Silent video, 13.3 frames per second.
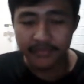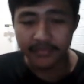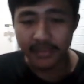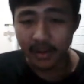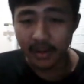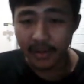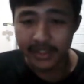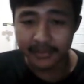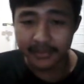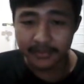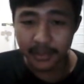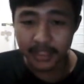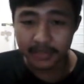Alright,
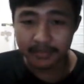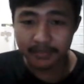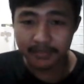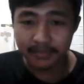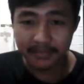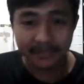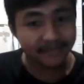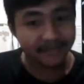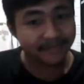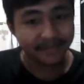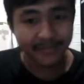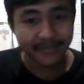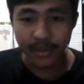well,
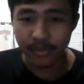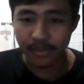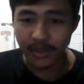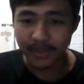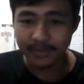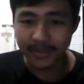a rip.